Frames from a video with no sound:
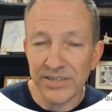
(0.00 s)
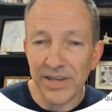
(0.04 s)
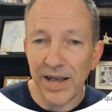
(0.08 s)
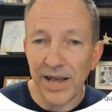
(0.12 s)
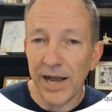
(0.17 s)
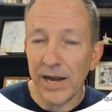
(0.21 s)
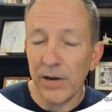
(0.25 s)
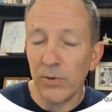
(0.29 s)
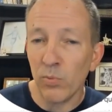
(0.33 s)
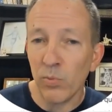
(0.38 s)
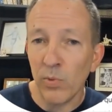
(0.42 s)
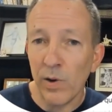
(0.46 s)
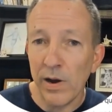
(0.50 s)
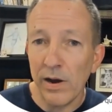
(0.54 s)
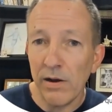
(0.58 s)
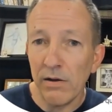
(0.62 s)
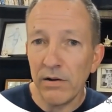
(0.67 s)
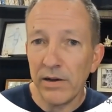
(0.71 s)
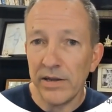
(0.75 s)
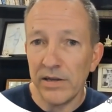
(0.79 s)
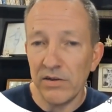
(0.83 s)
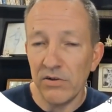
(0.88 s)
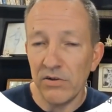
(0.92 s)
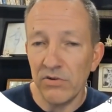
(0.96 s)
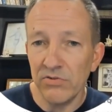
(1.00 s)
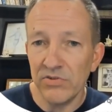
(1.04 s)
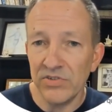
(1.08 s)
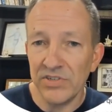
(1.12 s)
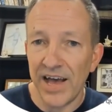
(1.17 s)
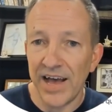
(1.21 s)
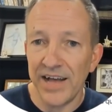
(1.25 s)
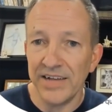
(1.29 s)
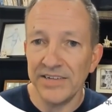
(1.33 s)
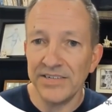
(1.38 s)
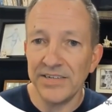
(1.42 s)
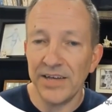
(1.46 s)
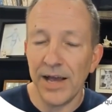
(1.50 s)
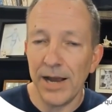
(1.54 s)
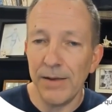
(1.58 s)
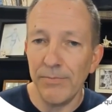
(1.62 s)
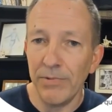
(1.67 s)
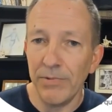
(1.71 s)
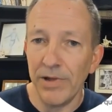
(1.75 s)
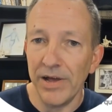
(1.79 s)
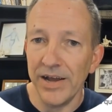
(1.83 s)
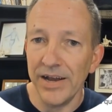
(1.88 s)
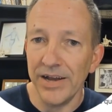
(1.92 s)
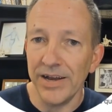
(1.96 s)
is I rarely use that
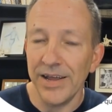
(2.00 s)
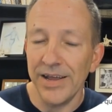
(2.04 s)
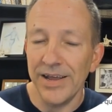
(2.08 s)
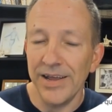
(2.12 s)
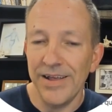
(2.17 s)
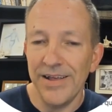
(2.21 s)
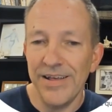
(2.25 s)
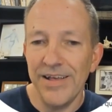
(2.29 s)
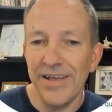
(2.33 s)
timeline.